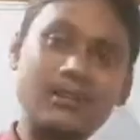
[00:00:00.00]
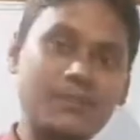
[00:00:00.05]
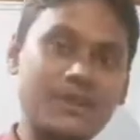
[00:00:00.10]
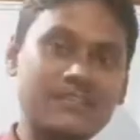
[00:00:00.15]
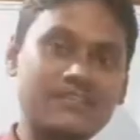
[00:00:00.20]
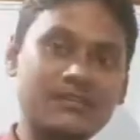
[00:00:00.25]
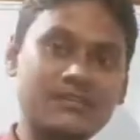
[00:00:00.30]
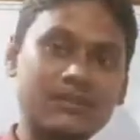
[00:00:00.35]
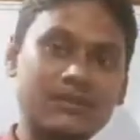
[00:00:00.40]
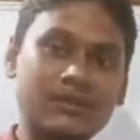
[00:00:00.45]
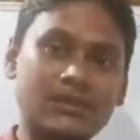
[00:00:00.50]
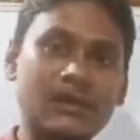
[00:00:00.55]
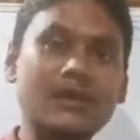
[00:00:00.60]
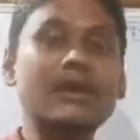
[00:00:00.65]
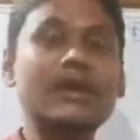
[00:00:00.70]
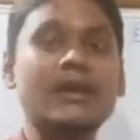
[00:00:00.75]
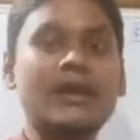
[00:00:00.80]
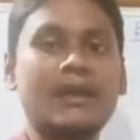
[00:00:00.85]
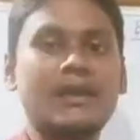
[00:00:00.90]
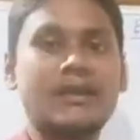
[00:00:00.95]
bisector.
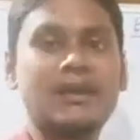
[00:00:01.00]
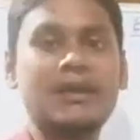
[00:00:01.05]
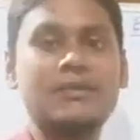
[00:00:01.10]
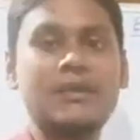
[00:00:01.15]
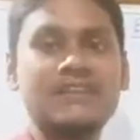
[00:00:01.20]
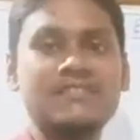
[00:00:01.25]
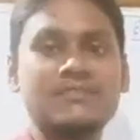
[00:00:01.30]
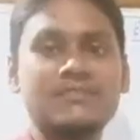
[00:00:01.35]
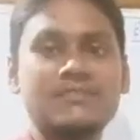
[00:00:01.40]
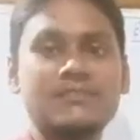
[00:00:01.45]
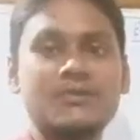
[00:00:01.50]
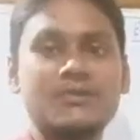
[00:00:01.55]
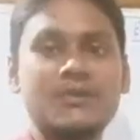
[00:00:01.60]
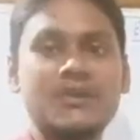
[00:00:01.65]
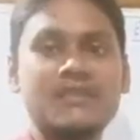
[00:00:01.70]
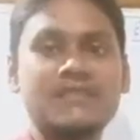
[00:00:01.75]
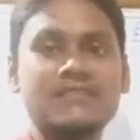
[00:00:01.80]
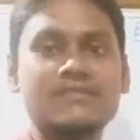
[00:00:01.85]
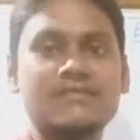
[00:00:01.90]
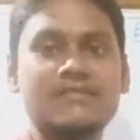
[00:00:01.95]
Angle bisector
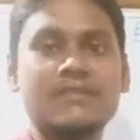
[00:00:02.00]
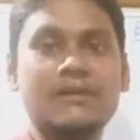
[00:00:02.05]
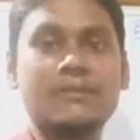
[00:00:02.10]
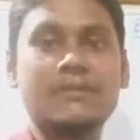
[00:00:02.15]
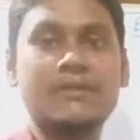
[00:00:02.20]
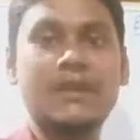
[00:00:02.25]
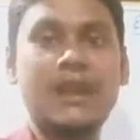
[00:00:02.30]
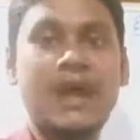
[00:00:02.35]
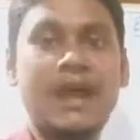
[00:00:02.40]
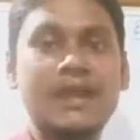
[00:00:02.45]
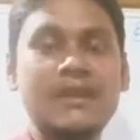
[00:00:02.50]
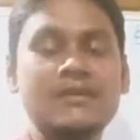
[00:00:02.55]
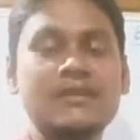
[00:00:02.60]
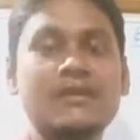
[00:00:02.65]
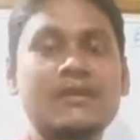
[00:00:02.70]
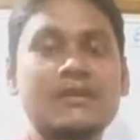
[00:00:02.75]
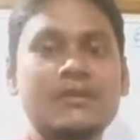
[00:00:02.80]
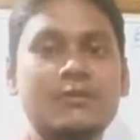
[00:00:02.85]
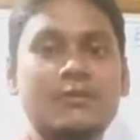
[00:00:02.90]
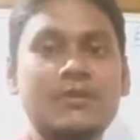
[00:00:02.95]
means the line
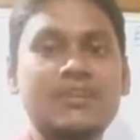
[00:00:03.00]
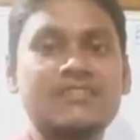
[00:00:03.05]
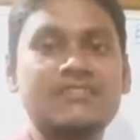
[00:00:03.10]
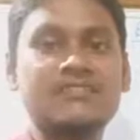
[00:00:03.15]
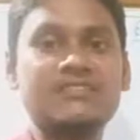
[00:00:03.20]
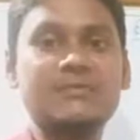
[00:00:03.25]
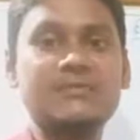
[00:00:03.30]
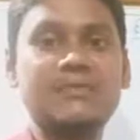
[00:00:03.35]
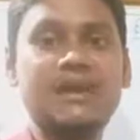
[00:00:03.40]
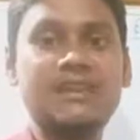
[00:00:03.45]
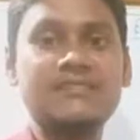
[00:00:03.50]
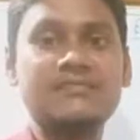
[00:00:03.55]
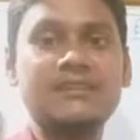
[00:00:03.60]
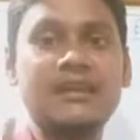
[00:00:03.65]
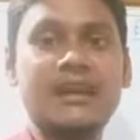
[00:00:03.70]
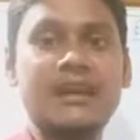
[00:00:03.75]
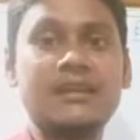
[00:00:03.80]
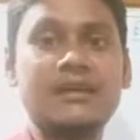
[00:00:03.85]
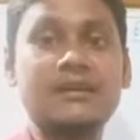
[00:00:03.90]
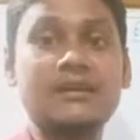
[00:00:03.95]
which divides the
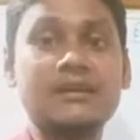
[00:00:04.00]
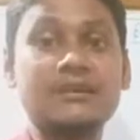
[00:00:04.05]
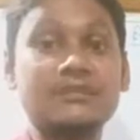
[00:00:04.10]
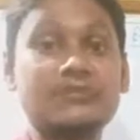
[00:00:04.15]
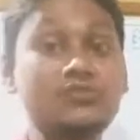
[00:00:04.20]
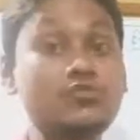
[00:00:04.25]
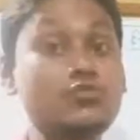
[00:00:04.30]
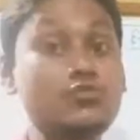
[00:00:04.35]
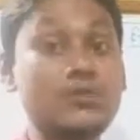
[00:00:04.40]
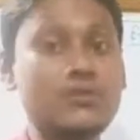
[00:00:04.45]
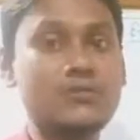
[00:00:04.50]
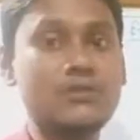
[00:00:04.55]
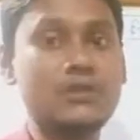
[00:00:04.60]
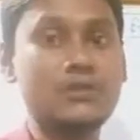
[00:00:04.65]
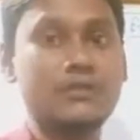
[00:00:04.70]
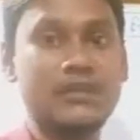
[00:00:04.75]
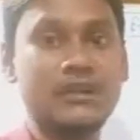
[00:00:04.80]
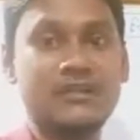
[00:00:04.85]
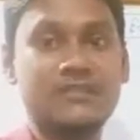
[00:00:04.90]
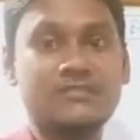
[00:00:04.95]
angle into two equal
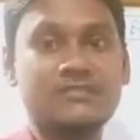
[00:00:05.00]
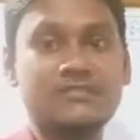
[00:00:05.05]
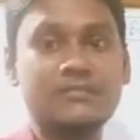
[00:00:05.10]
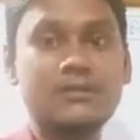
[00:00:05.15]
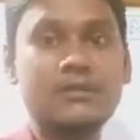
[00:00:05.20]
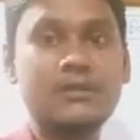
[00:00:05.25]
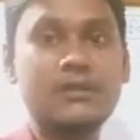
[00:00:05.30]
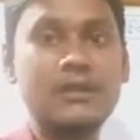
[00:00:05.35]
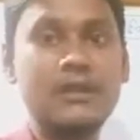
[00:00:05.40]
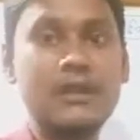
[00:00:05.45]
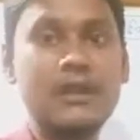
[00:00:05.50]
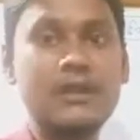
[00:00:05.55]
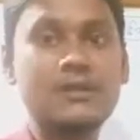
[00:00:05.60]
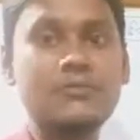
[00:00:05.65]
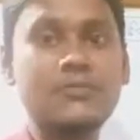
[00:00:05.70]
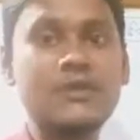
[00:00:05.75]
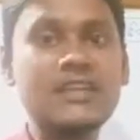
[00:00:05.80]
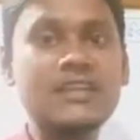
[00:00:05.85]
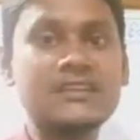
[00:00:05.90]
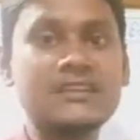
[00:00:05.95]
parts. And
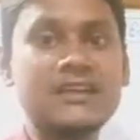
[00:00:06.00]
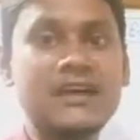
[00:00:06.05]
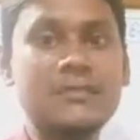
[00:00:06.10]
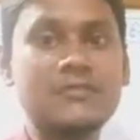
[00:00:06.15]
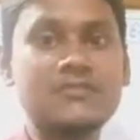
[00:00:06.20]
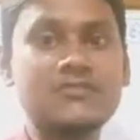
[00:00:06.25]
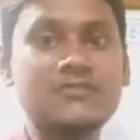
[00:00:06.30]
when it comes